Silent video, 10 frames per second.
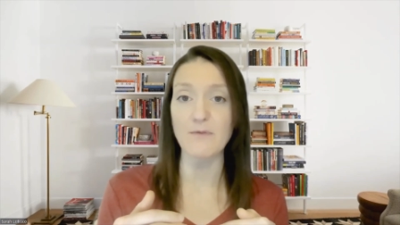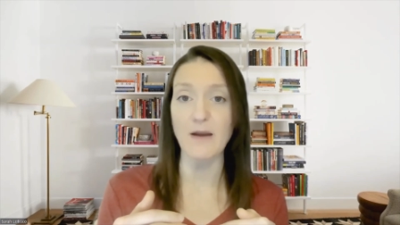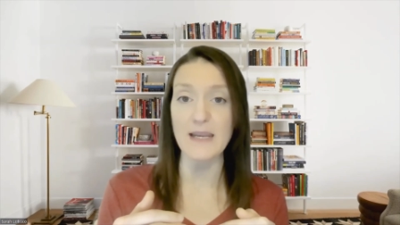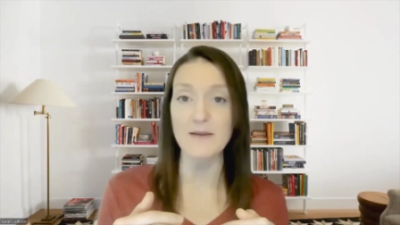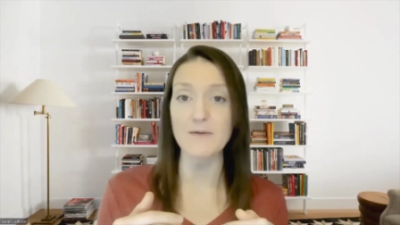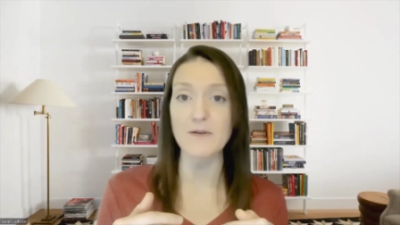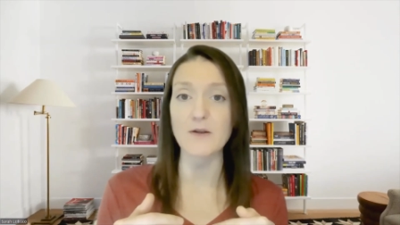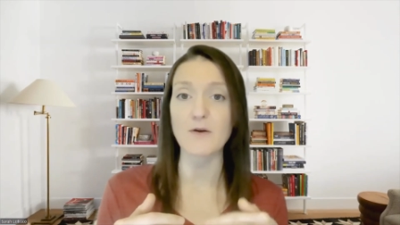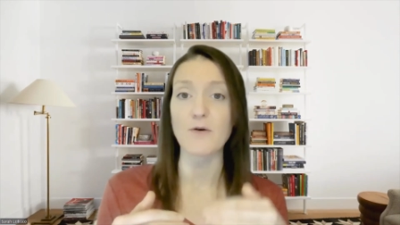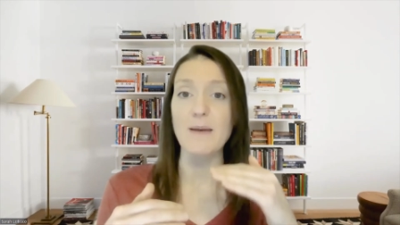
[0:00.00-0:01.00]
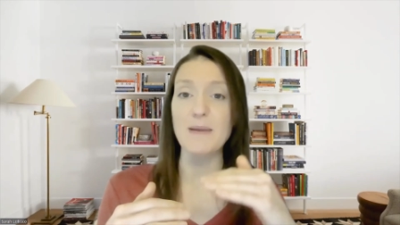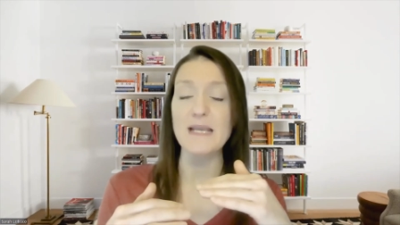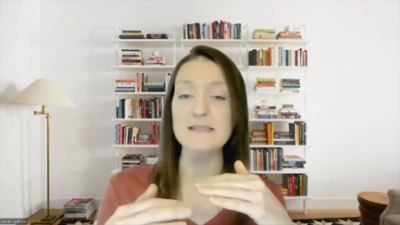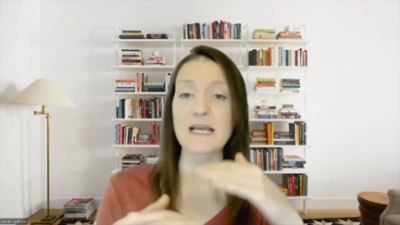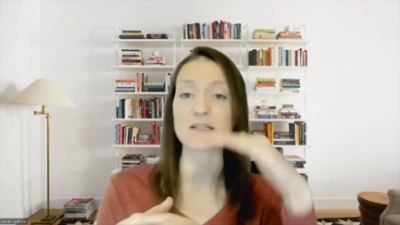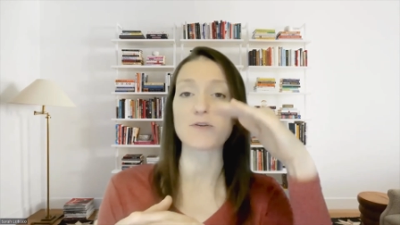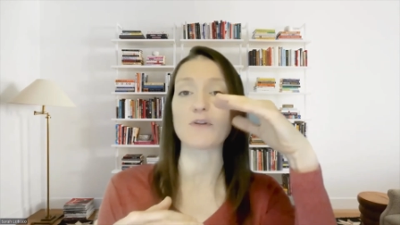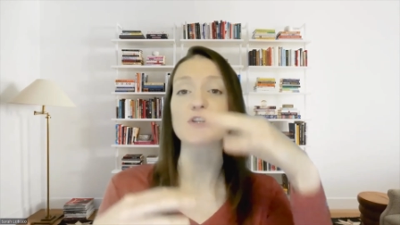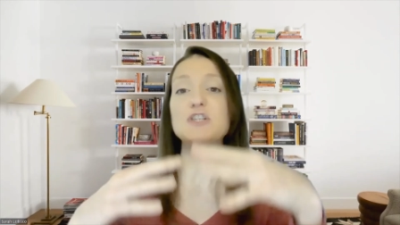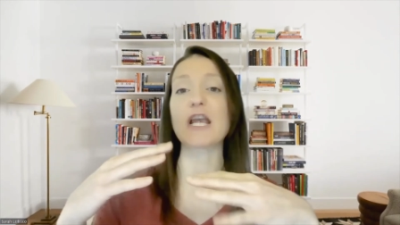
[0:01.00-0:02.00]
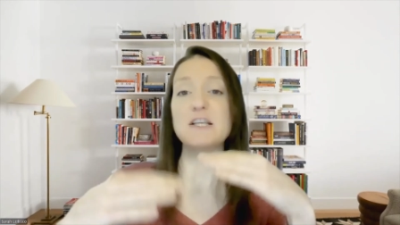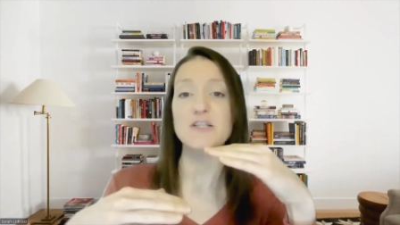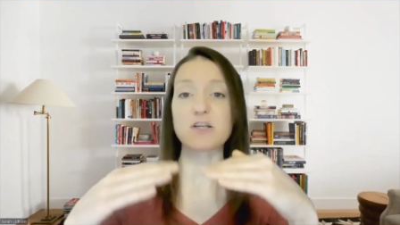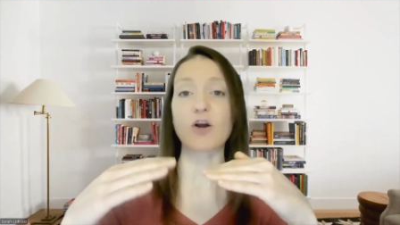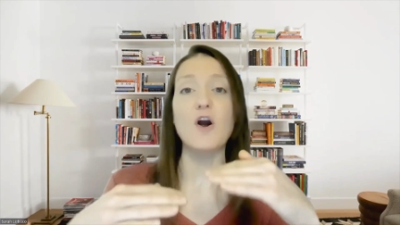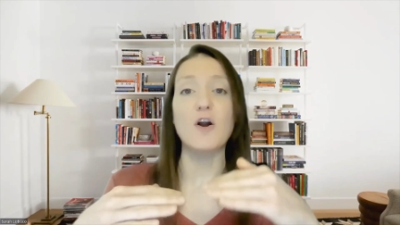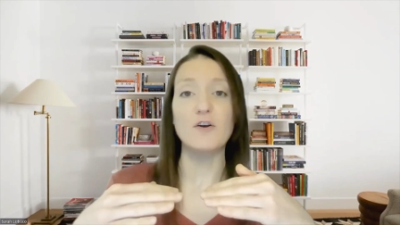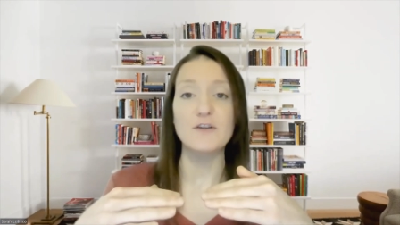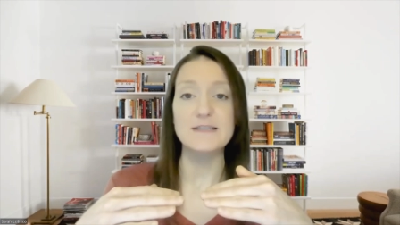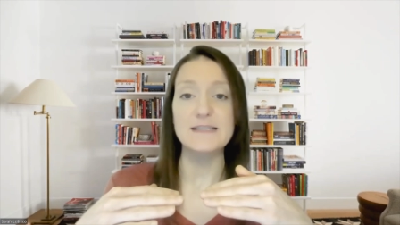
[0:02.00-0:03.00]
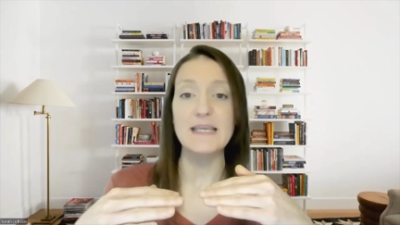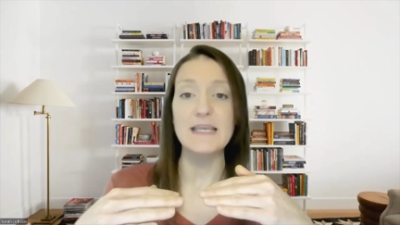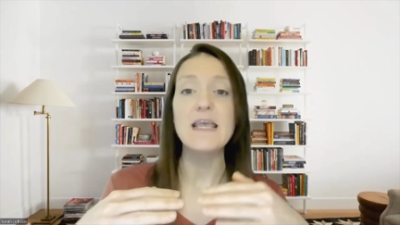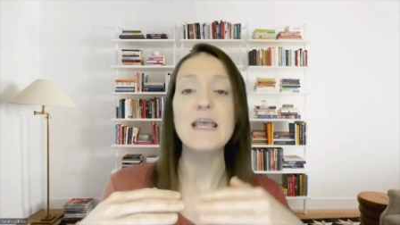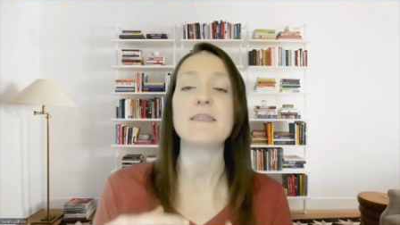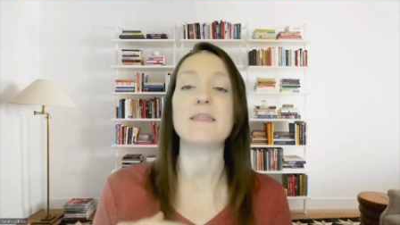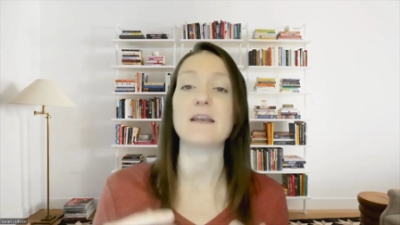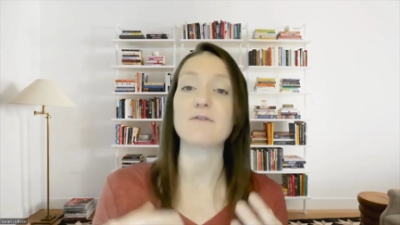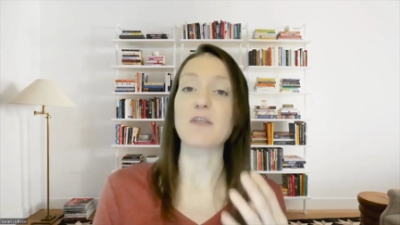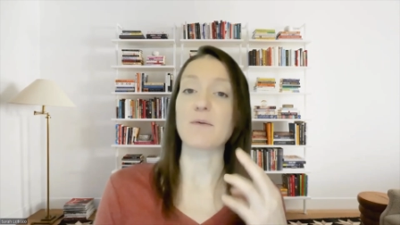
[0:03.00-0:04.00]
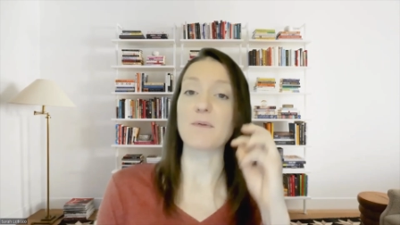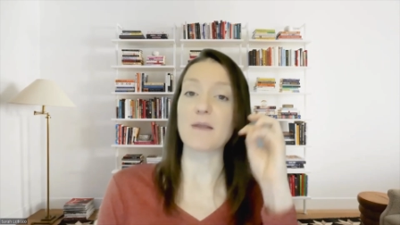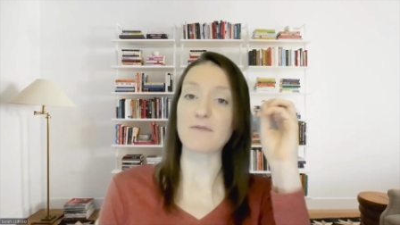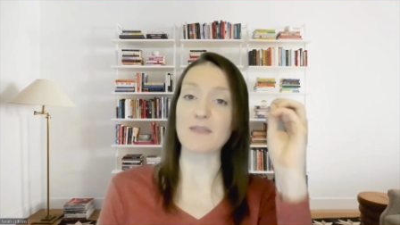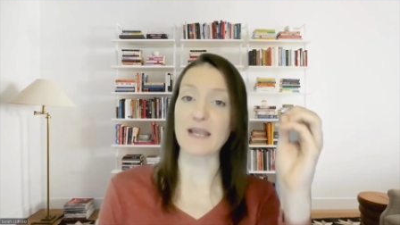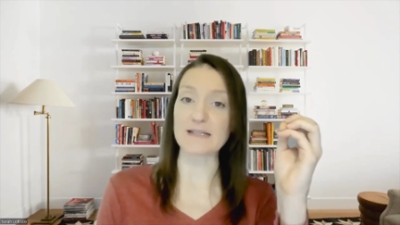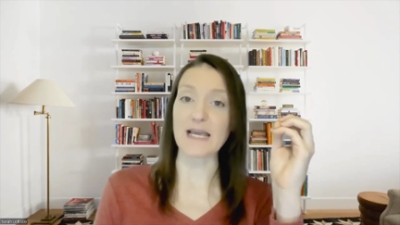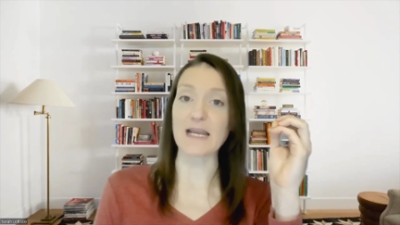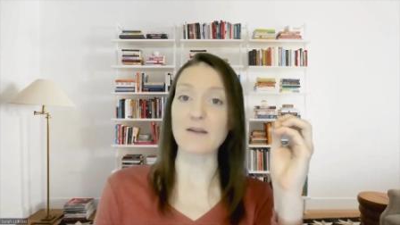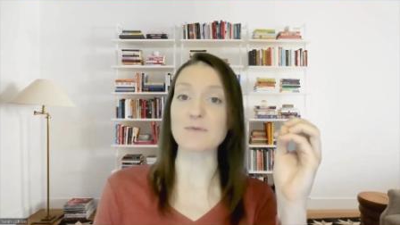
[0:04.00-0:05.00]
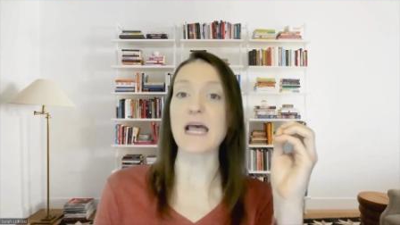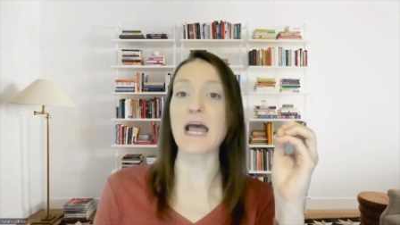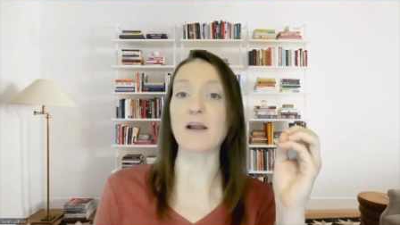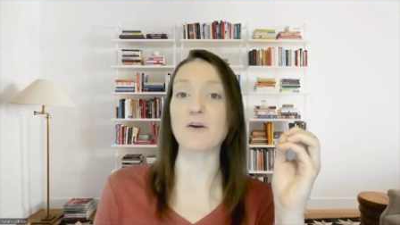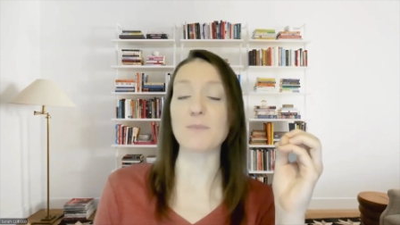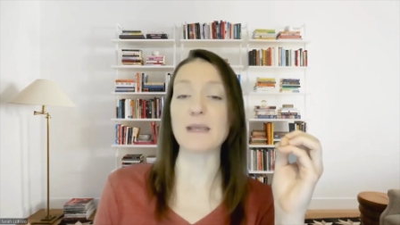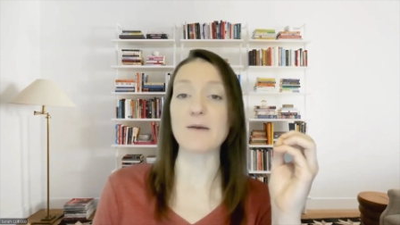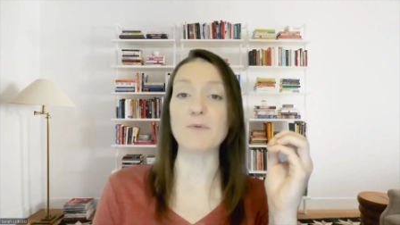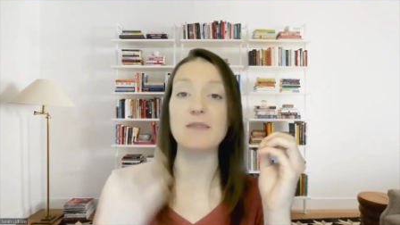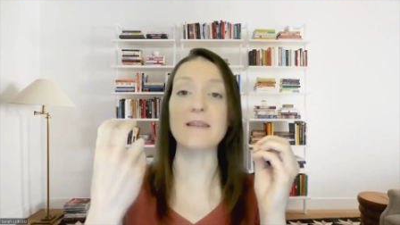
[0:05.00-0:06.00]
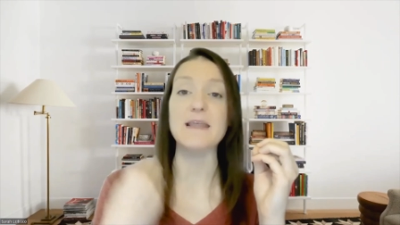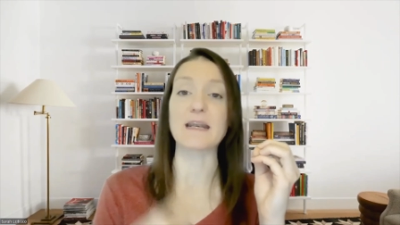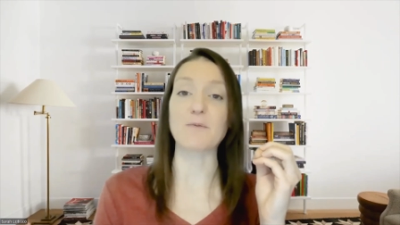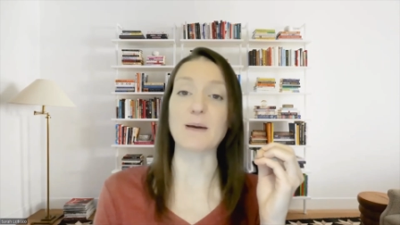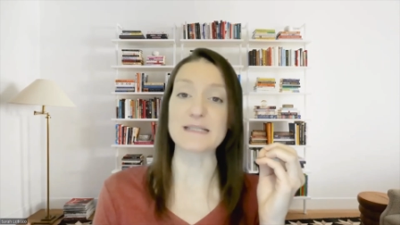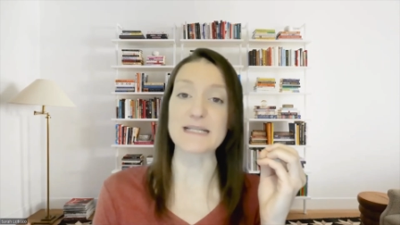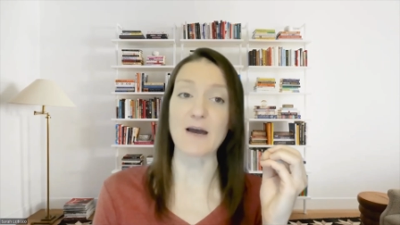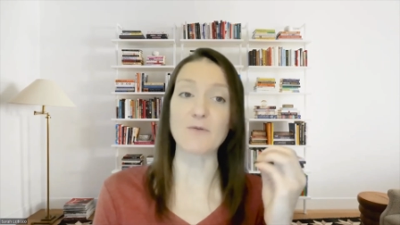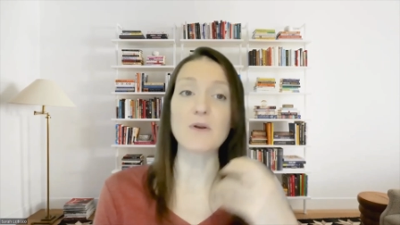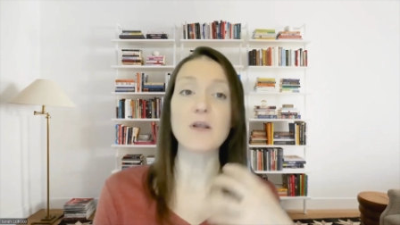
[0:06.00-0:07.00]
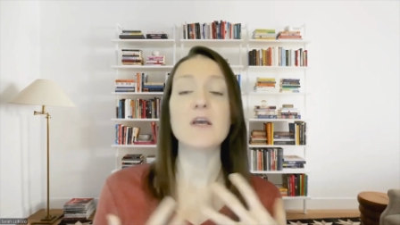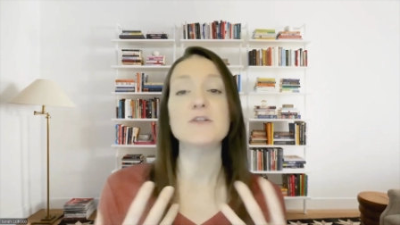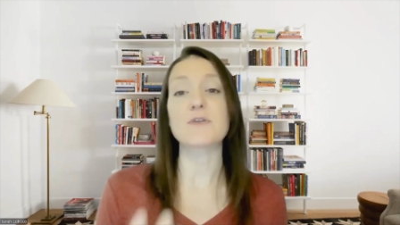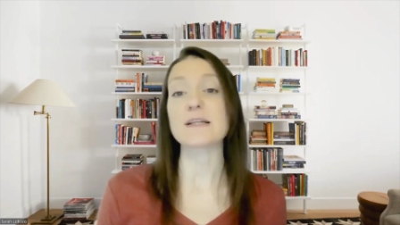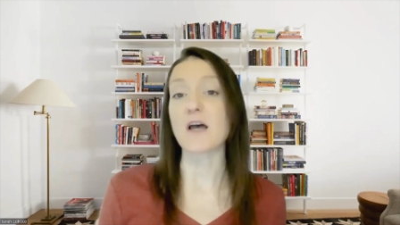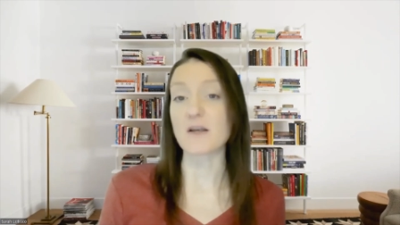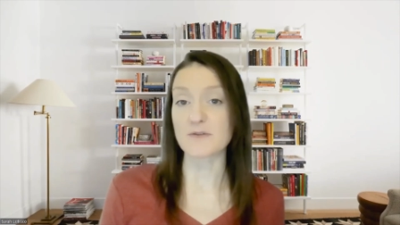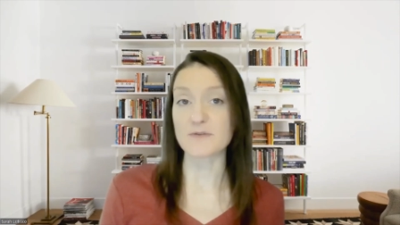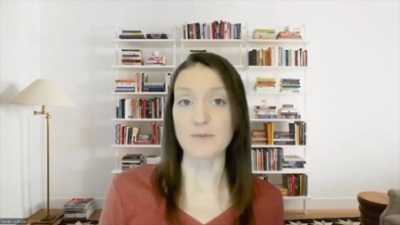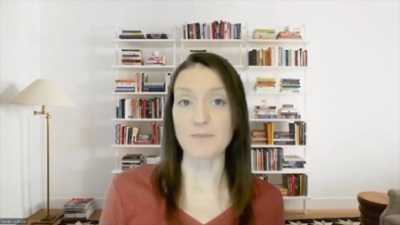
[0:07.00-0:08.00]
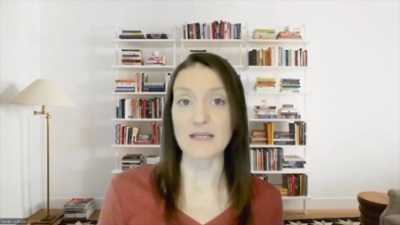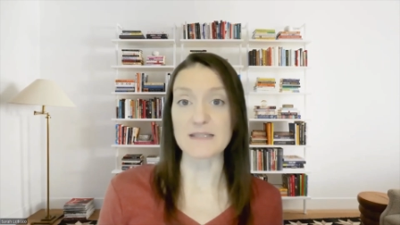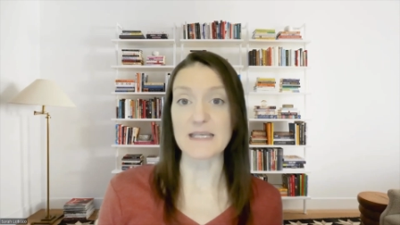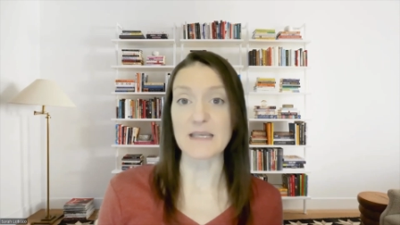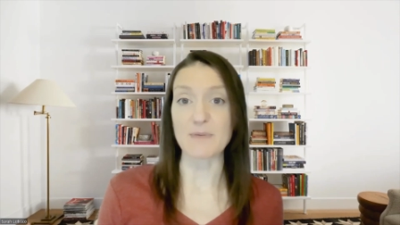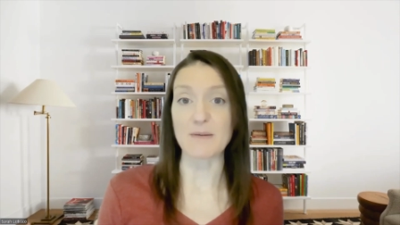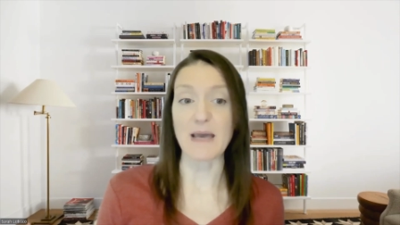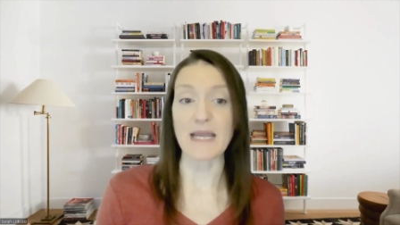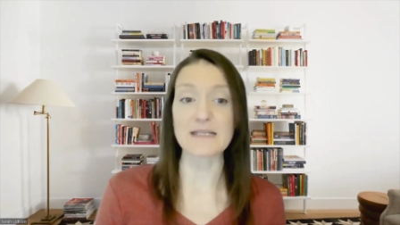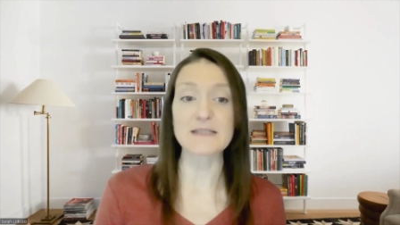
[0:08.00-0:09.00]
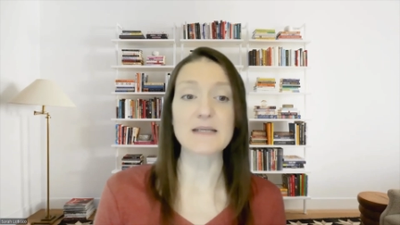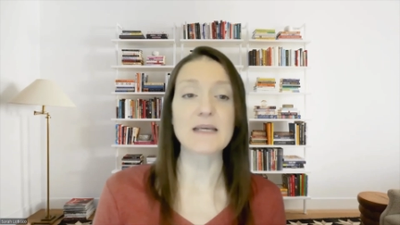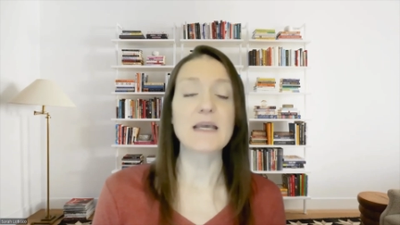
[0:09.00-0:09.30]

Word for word: rate, you know, at baseline. So the changes are harder to see than if the if the anxiety was higher to begin with and then it went down. So that's also something to keep in mind.